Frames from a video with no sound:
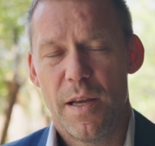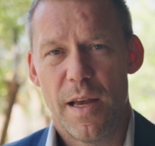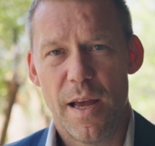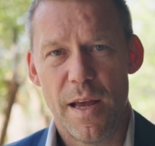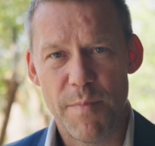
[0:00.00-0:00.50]

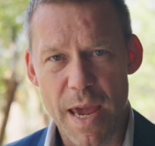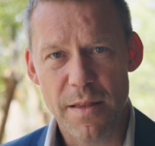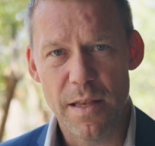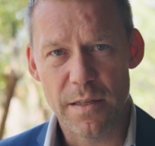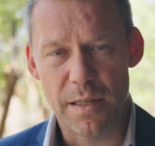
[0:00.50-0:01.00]
Uh,
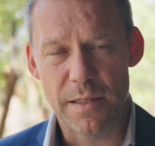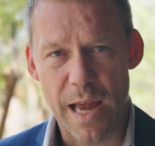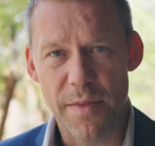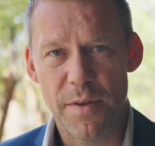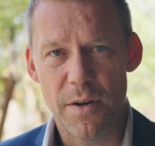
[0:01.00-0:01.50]
maintenance is
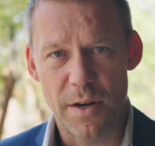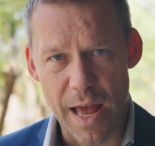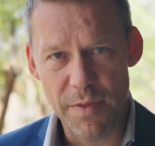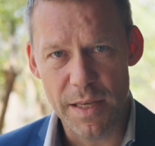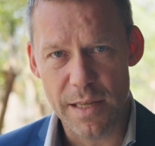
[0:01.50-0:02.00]
standard.
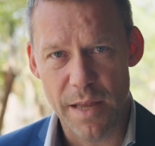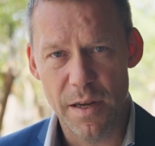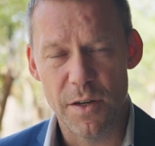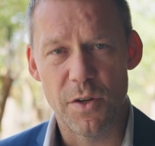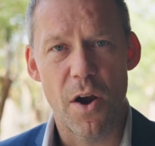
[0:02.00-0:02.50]
Len is
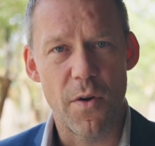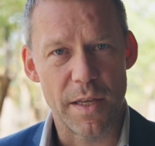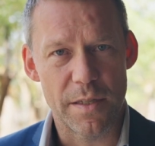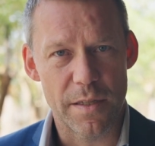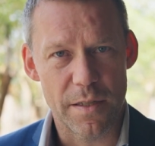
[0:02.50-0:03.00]
standard. DARA
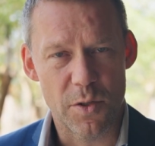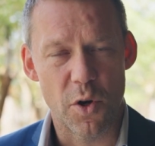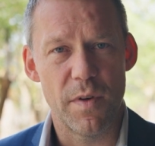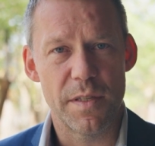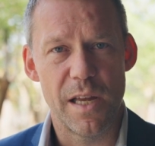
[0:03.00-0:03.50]
is
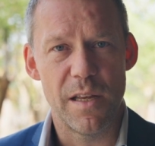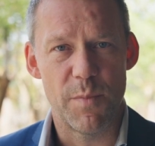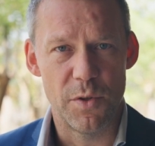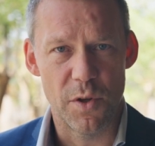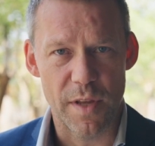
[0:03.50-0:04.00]
sort of standard,
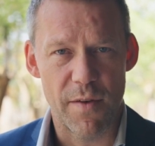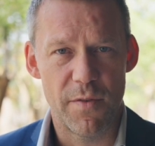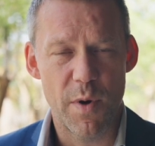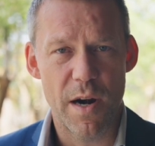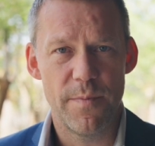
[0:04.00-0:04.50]
but not
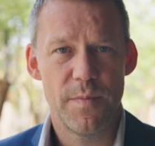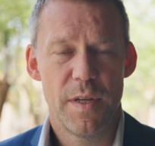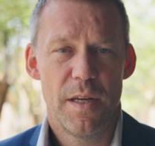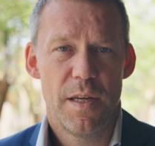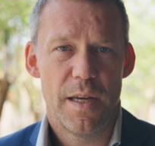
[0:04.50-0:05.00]
everywhere.
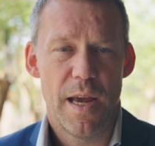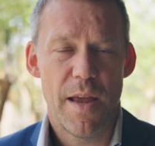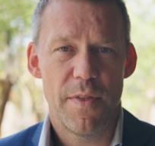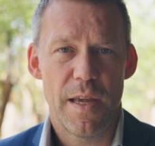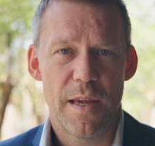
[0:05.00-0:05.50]

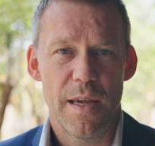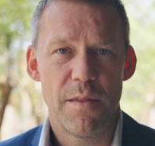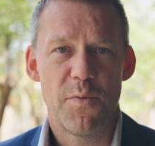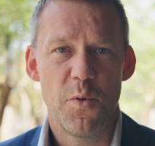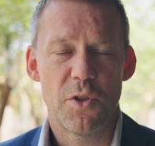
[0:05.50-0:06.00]
And uh, in
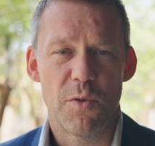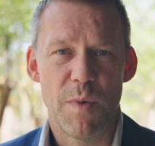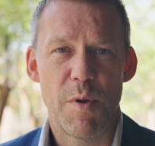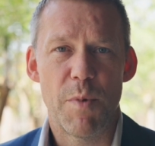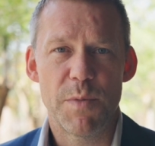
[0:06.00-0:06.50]
the future,
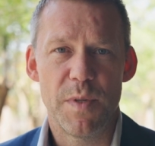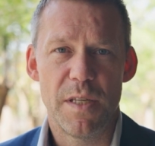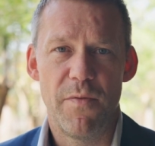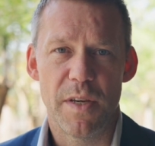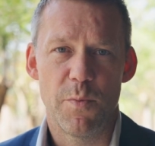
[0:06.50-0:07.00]
maybe
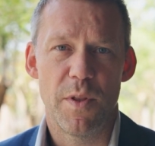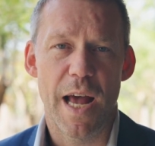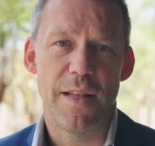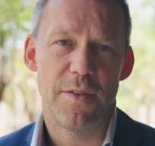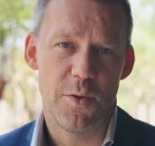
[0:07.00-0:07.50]
bispecifics will
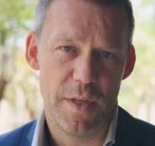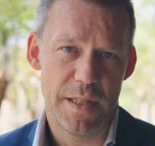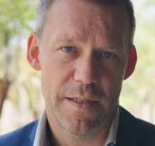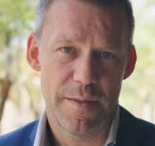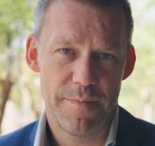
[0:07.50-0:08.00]
add to
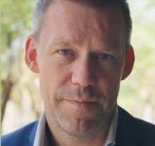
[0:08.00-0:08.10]
this.